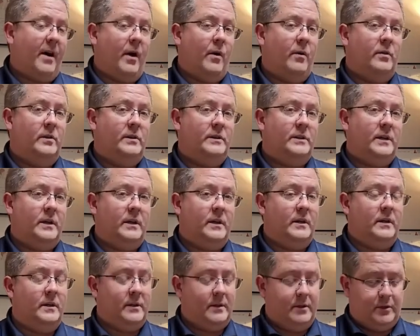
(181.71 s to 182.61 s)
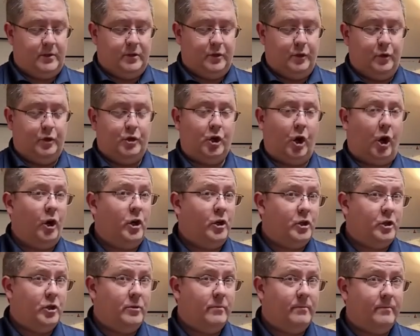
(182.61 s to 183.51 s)
hours to
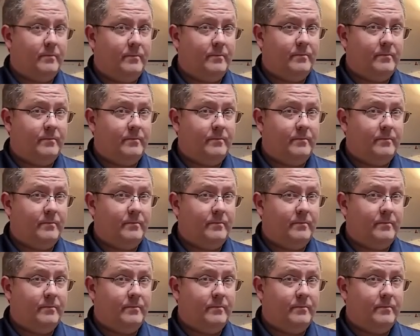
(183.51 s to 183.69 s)
charge.